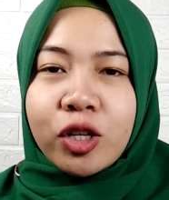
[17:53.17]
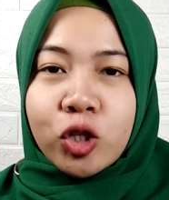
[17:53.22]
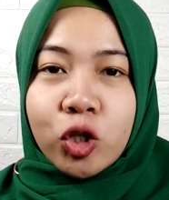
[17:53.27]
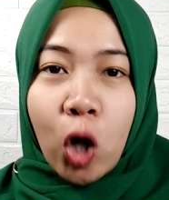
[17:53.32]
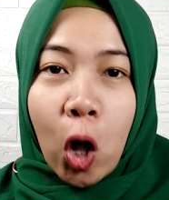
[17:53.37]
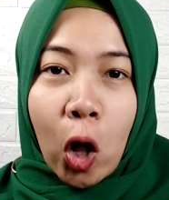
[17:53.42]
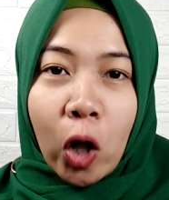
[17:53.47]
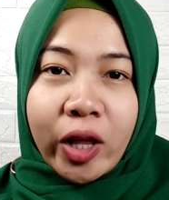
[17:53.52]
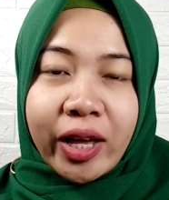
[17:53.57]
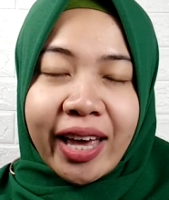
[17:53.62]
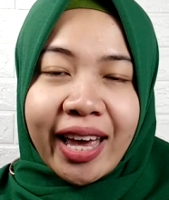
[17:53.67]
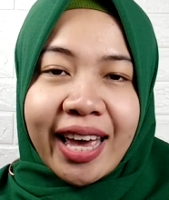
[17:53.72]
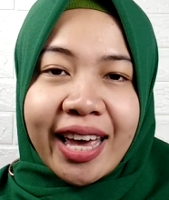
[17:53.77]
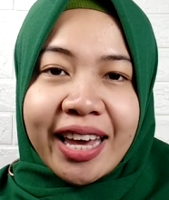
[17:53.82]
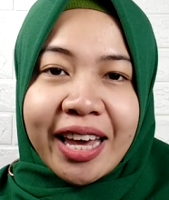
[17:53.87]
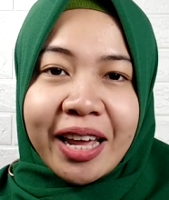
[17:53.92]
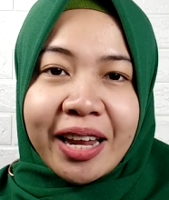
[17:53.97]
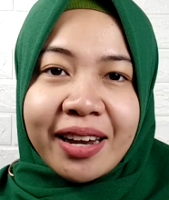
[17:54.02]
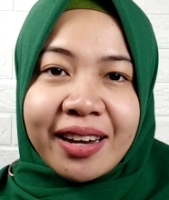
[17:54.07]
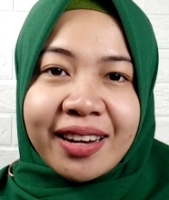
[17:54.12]

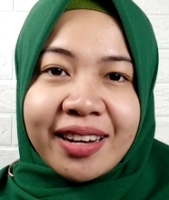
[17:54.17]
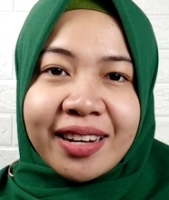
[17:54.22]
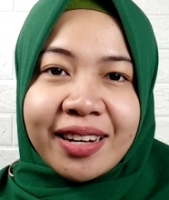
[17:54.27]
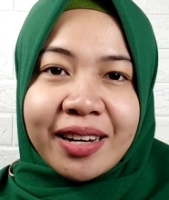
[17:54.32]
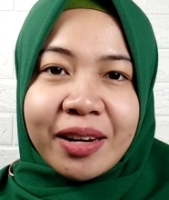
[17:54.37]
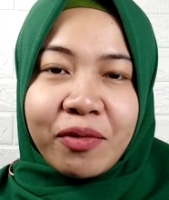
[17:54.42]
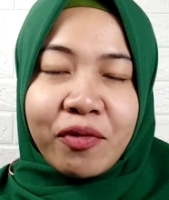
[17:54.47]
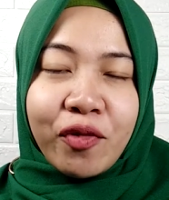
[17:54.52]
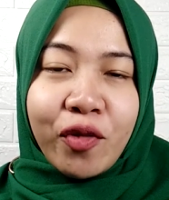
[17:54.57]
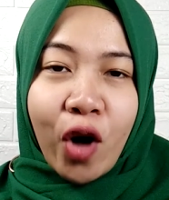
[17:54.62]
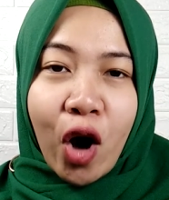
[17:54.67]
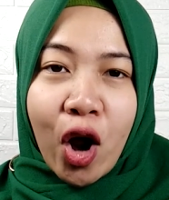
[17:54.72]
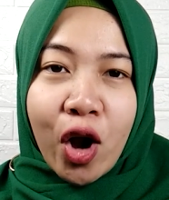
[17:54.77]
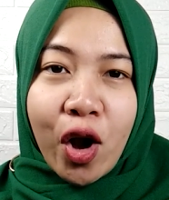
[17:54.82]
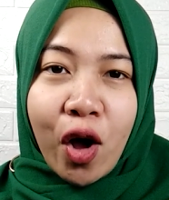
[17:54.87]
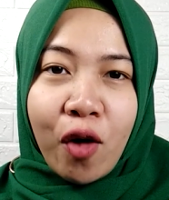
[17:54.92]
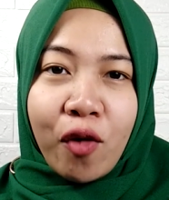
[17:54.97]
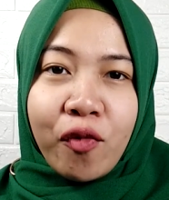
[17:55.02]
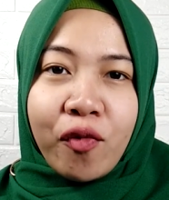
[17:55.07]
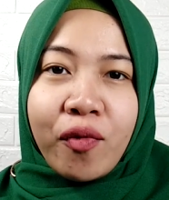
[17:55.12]
talking in
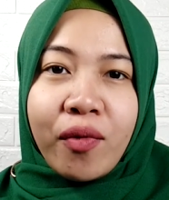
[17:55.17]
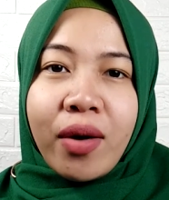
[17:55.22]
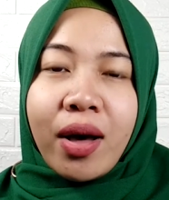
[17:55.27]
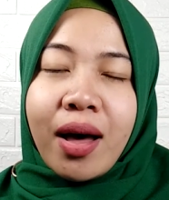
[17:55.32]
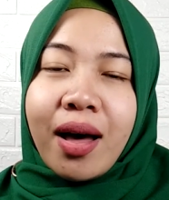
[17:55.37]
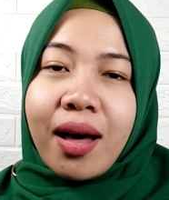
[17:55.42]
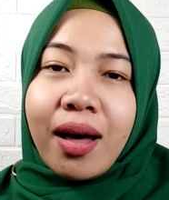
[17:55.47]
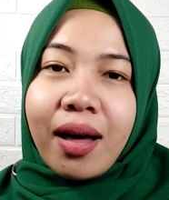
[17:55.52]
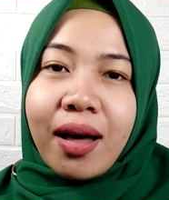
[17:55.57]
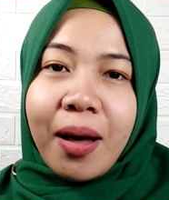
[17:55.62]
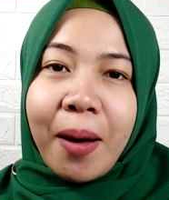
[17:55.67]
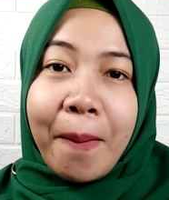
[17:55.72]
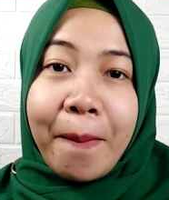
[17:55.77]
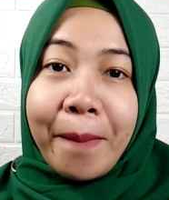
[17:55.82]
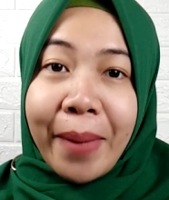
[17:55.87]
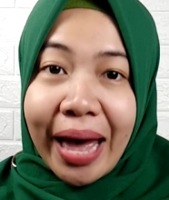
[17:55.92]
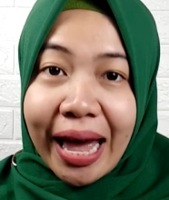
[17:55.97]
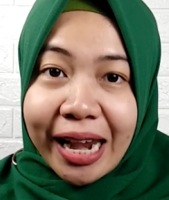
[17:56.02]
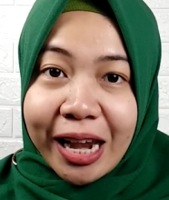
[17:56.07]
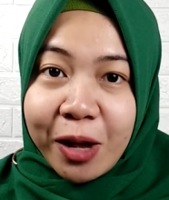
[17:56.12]
front of
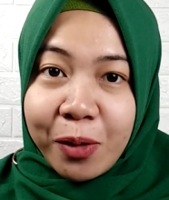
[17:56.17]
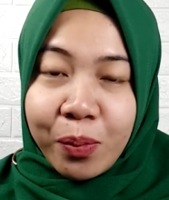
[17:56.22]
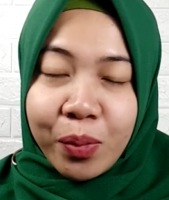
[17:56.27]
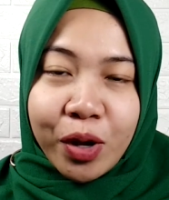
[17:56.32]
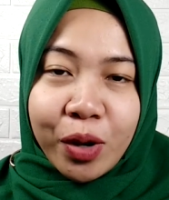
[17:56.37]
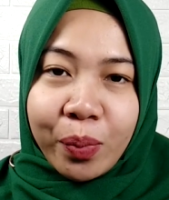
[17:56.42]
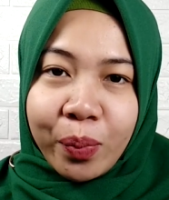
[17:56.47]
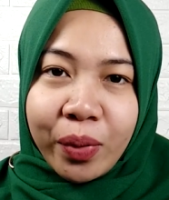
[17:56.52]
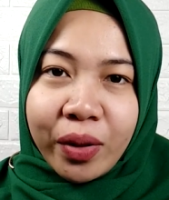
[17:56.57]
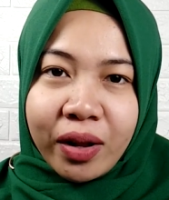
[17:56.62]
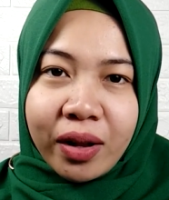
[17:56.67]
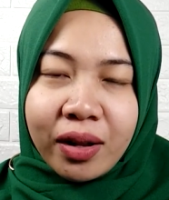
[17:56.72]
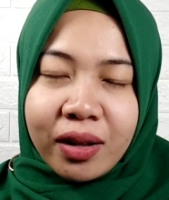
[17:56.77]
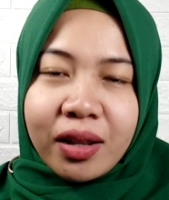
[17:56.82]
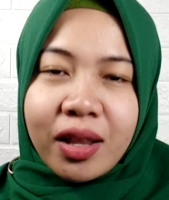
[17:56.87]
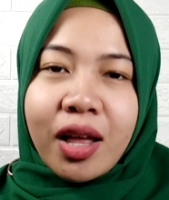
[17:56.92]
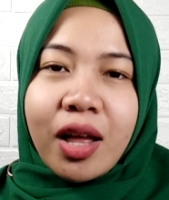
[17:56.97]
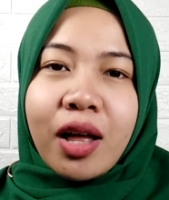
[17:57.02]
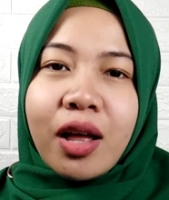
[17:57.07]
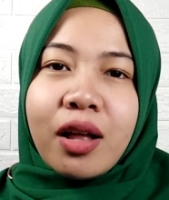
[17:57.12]
many people,